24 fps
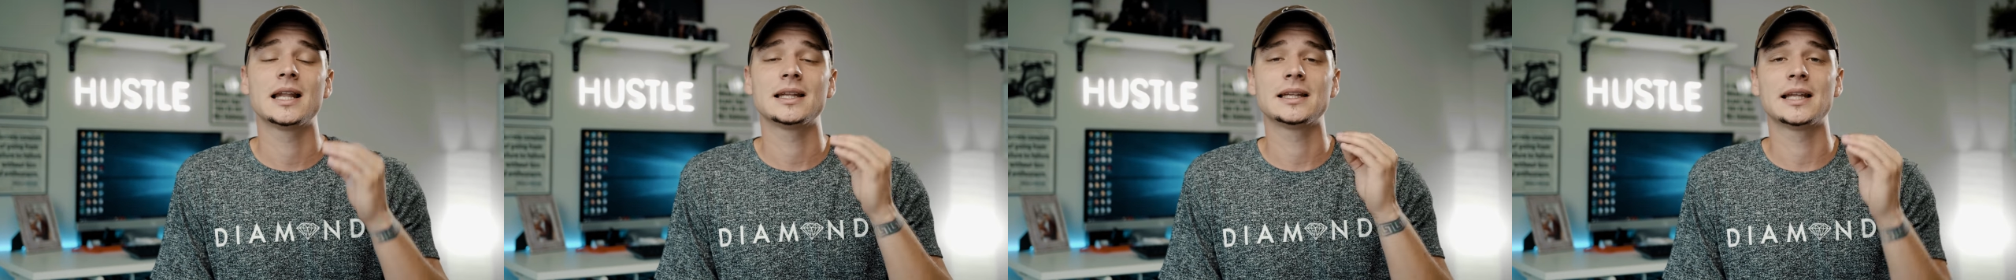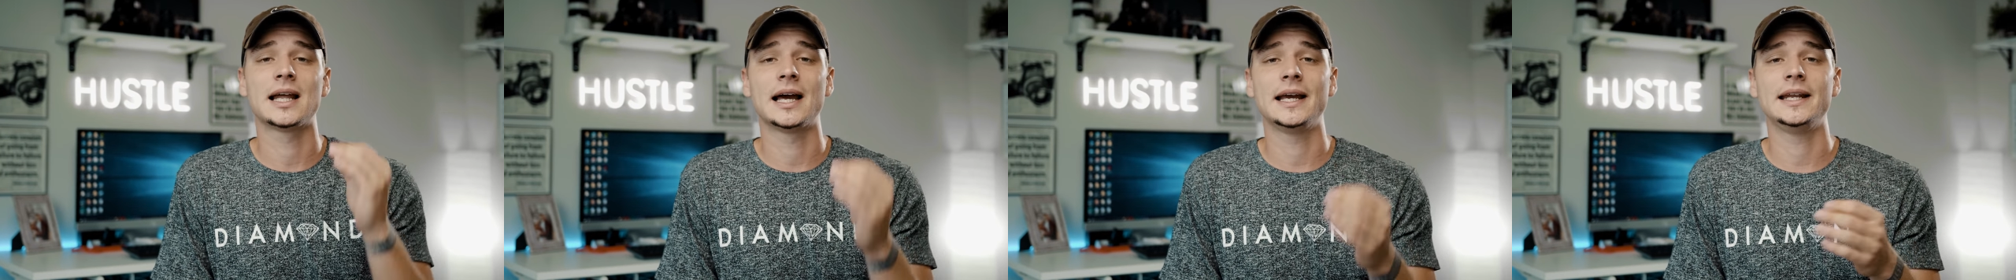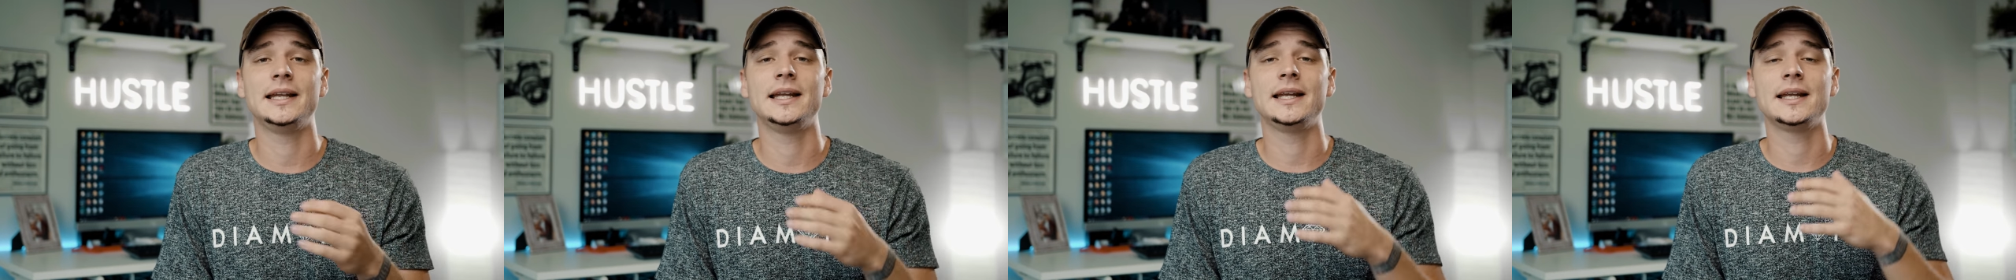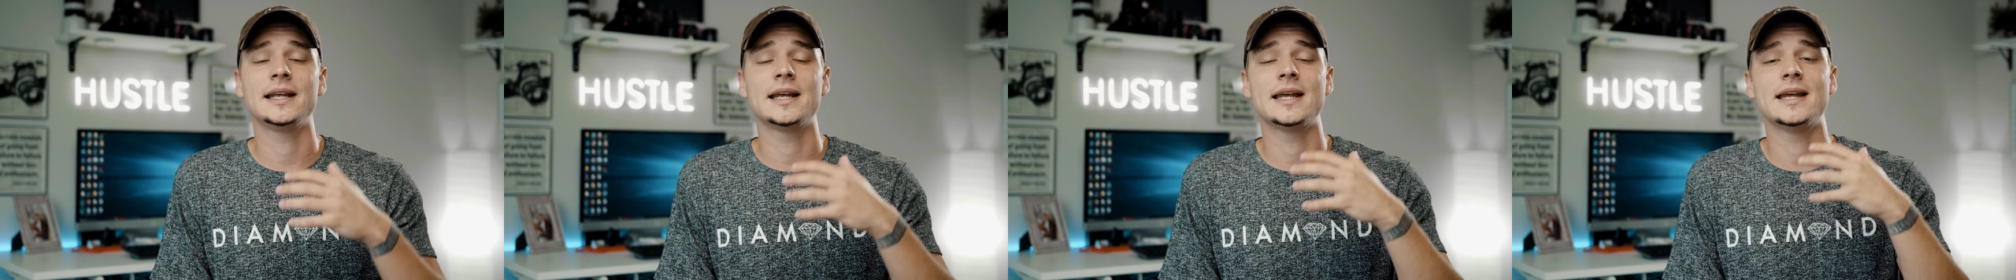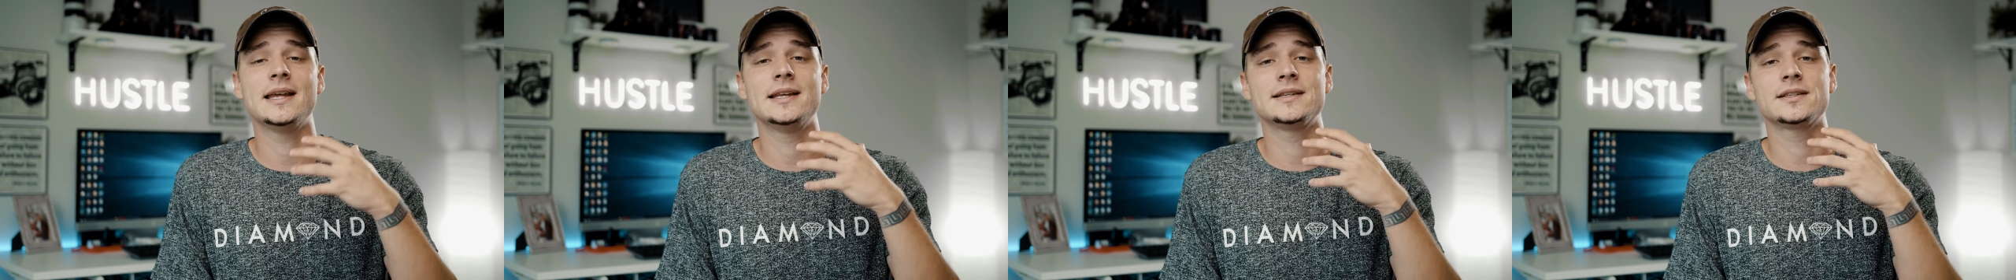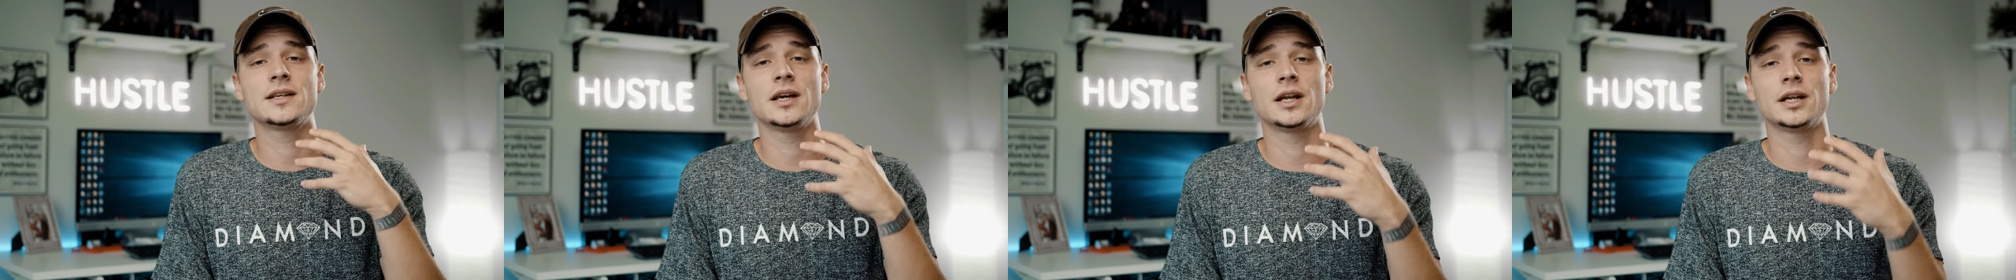Lighting
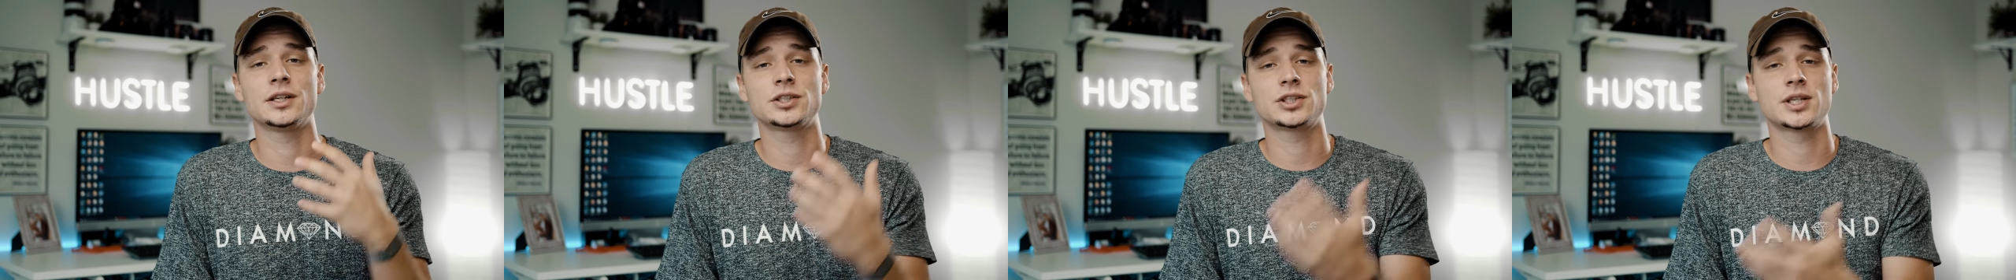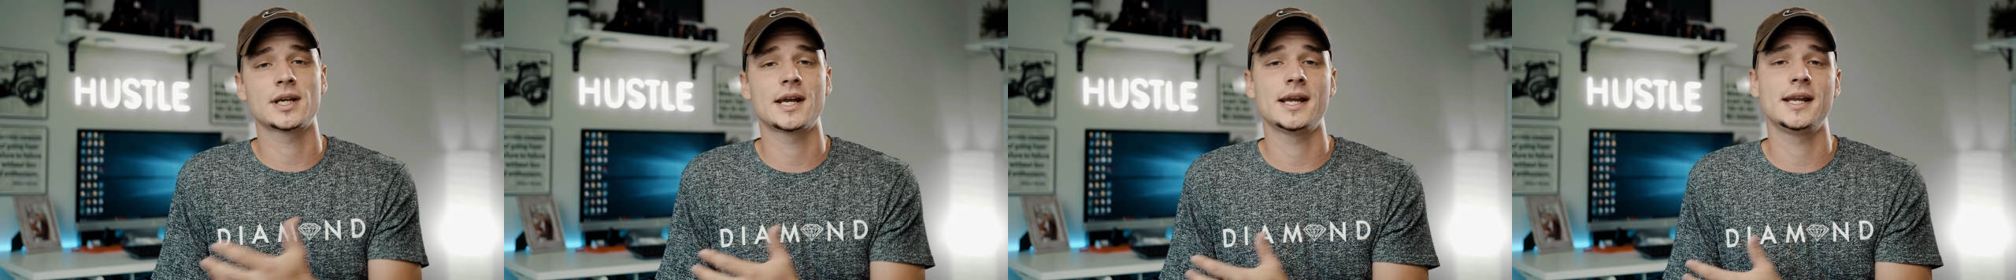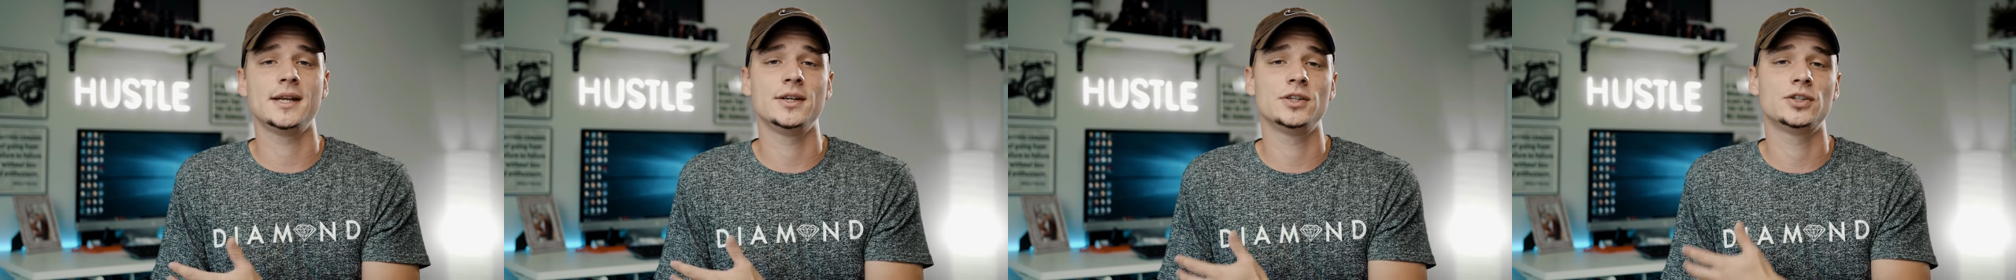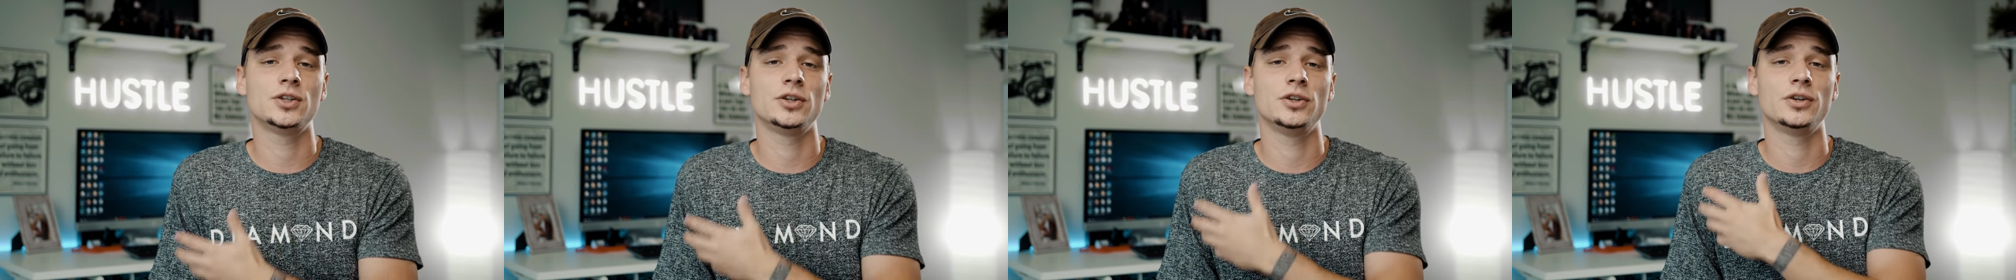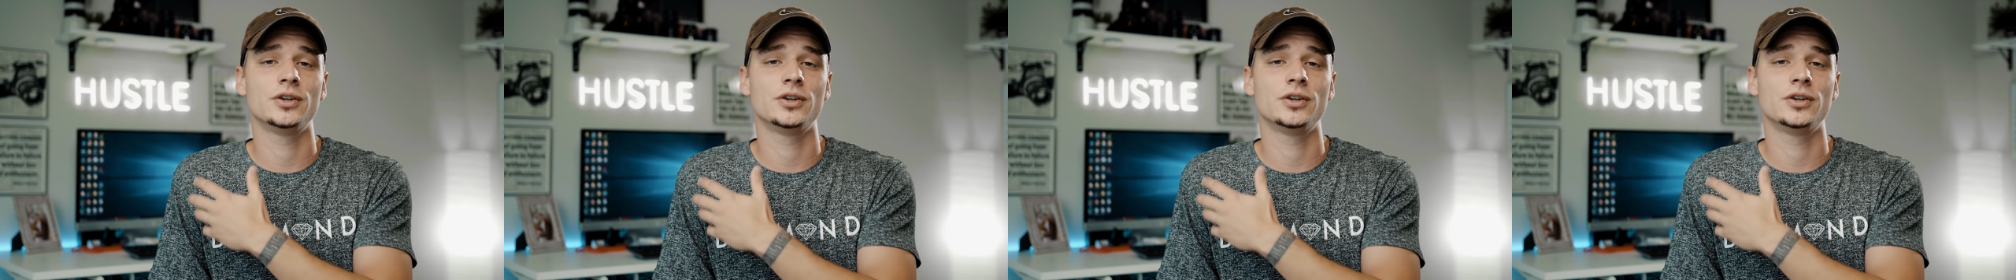is going to change